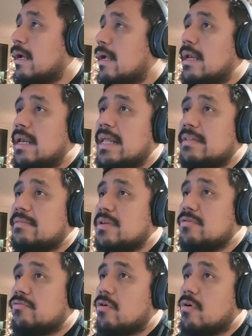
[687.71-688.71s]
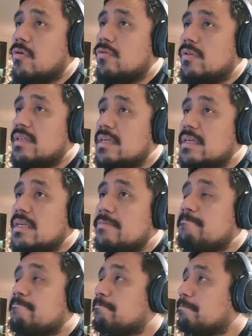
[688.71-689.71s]
Let me run the
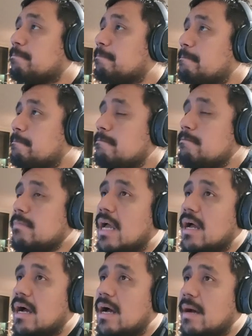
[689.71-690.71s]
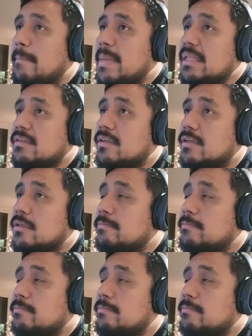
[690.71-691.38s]
builder.